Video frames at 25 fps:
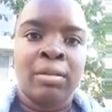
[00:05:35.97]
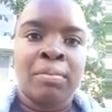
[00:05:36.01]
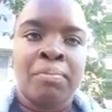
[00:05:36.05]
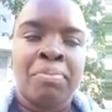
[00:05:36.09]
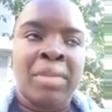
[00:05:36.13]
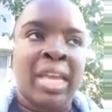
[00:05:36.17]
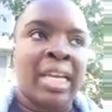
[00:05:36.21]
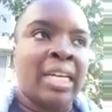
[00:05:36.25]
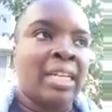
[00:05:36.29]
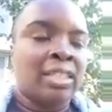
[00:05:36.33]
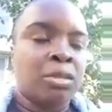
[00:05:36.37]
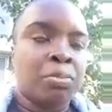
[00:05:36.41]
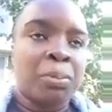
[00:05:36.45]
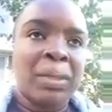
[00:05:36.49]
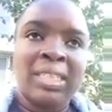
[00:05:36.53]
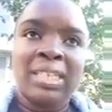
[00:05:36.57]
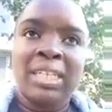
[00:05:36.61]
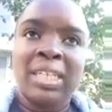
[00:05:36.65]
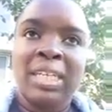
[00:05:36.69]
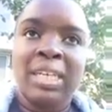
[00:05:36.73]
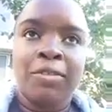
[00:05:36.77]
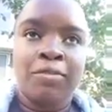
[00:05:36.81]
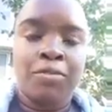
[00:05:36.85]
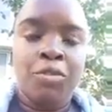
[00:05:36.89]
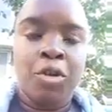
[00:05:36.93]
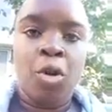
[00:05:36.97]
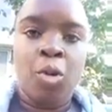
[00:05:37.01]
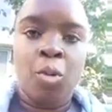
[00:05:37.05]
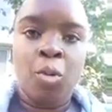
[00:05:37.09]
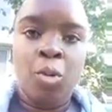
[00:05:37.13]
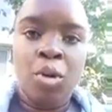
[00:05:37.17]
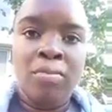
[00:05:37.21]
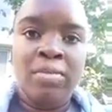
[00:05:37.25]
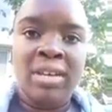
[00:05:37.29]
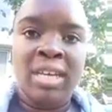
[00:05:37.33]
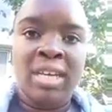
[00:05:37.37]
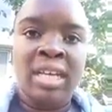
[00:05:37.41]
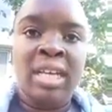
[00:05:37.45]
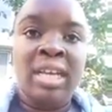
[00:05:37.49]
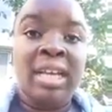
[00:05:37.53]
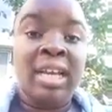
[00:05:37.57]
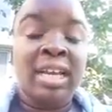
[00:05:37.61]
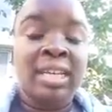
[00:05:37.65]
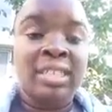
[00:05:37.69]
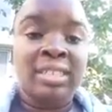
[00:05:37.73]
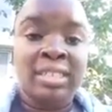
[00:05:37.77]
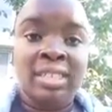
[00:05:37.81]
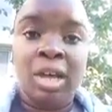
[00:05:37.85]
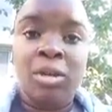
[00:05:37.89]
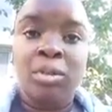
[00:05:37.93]
And especially if you're a woman,
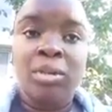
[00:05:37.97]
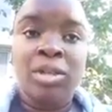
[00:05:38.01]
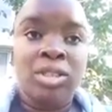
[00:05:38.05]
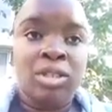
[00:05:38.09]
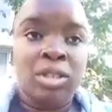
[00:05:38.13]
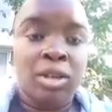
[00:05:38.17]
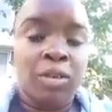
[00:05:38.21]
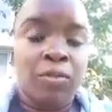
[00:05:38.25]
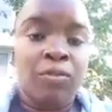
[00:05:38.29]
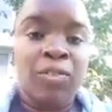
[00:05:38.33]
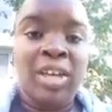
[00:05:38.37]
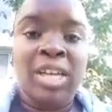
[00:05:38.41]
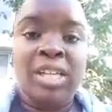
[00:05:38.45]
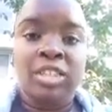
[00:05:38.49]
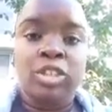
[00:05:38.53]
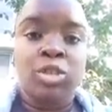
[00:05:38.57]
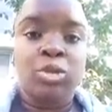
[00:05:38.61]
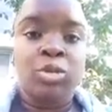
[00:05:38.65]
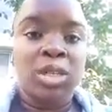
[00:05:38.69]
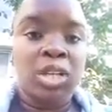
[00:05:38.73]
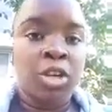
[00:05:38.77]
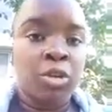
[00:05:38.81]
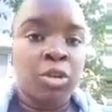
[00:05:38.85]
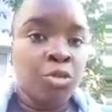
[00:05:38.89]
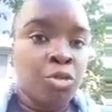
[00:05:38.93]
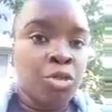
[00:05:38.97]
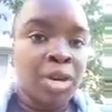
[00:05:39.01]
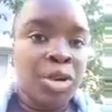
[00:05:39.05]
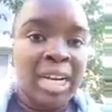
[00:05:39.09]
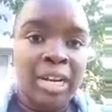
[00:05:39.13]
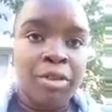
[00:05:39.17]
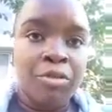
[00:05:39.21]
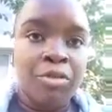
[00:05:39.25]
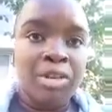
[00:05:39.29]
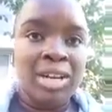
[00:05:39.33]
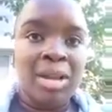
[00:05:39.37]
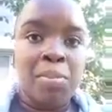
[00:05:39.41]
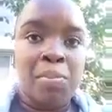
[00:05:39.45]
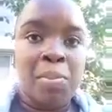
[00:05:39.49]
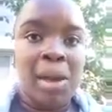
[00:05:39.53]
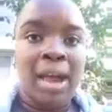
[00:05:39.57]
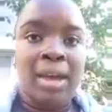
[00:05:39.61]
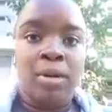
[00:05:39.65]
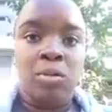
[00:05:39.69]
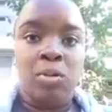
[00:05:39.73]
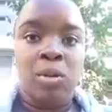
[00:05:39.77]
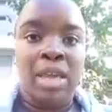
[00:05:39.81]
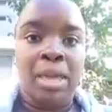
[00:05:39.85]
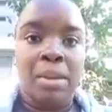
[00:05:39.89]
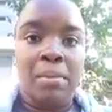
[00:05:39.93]
it's going to affect you in a really, really bad
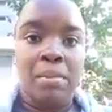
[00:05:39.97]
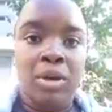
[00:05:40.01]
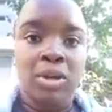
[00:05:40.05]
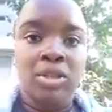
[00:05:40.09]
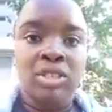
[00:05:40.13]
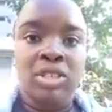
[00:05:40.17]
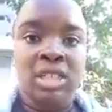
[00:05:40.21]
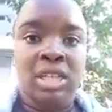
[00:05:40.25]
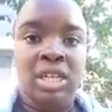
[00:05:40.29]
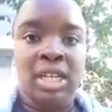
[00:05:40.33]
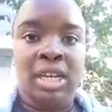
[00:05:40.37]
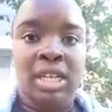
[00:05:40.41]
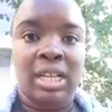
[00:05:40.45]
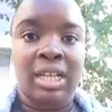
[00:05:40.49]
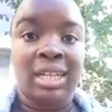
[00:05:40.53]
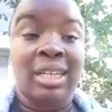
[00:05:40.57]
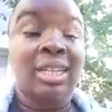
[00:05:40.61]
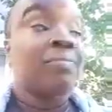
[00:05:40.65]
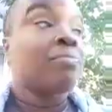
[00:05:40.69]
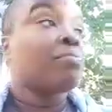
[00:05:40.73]
way emotionally.